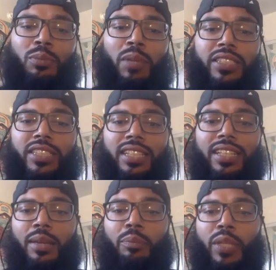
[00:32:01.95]
mentioned
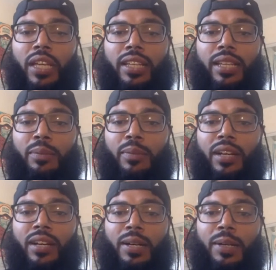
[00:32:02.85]
that BLM,
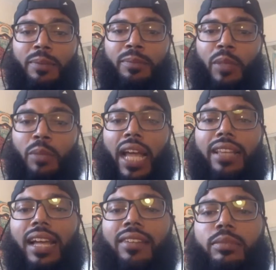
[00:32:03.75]
the Black
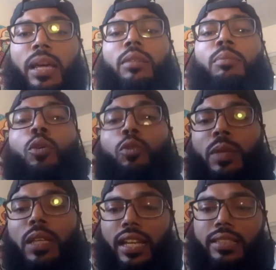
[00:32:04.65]
Lives Matter
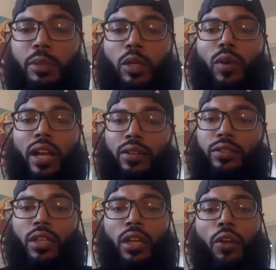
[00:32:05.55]
movement has been
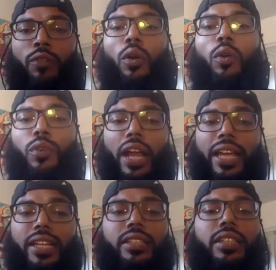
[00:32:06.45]
around for over 8
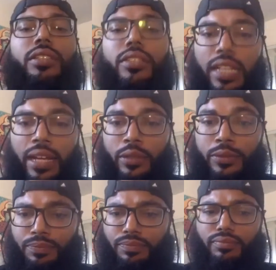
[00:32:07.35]
years now.
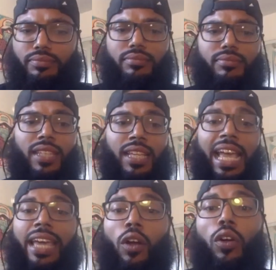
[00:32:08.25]

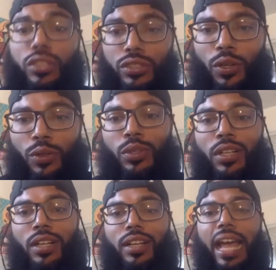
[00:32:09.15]
And also
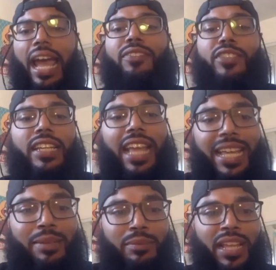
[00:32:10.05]
have to
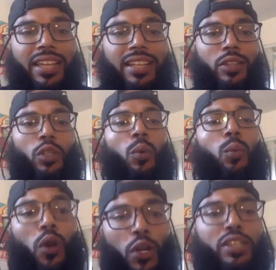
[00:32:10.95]
name that the
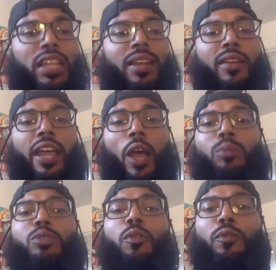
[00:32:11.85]
work that
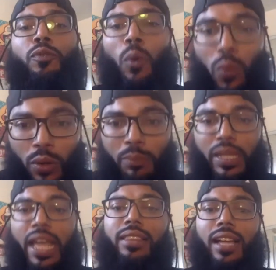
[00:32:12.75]
helped to form
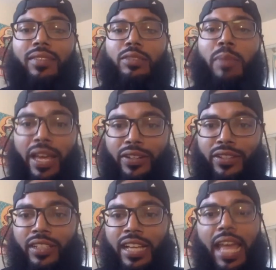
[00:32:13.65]
Black Lives Matter,
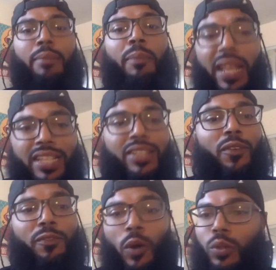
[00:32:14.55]
and many of the
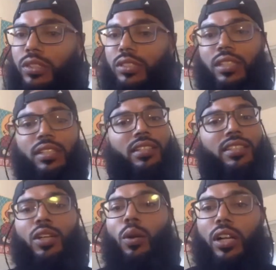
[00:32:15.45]
folks,
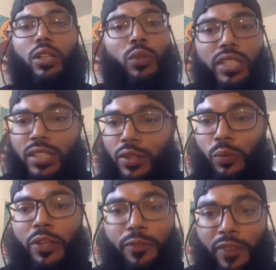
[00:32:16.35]
including the
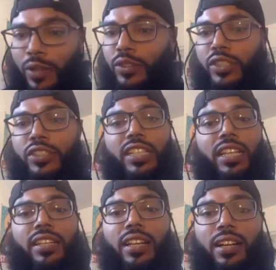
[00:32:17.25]
3 founders
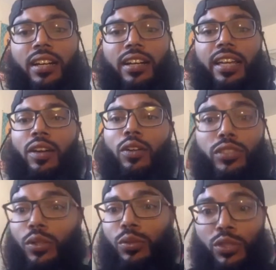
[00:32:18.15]
and
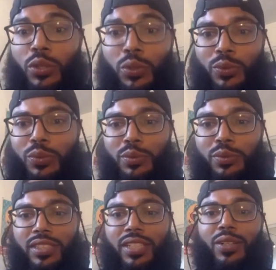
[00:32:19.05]
also
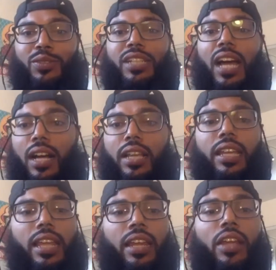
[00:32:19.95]
Doc
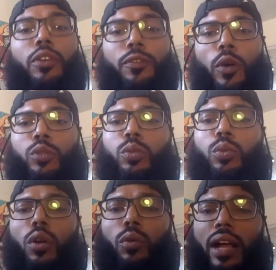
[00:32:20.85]
and other folks who
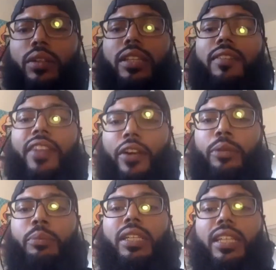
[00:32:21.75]
were around at the very
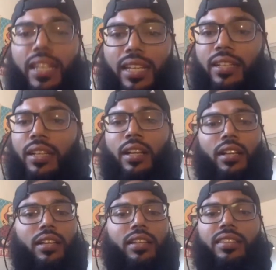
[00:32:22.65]
beginning,
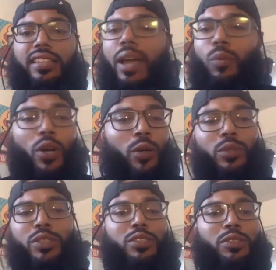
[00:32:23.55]
that work
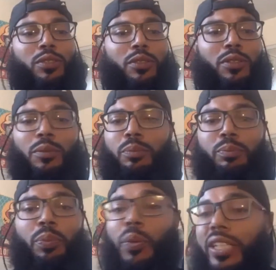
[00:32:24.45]
was
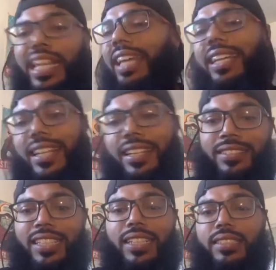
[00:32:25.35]

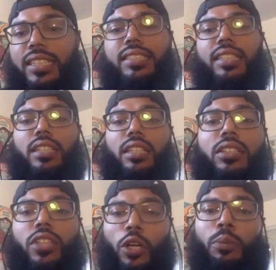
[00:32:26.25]
predating the existence of the
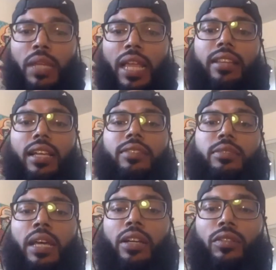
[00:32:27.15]
term Black Lives
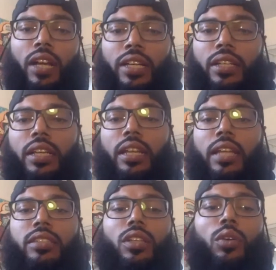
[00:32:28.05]
Matter, right?
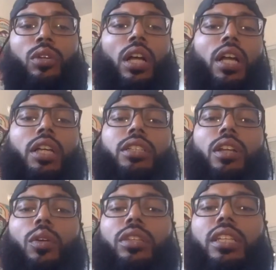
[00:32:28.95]
And so,
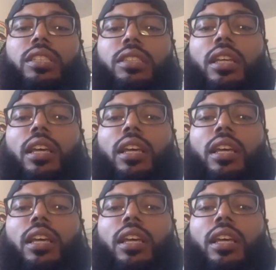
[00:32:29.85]
this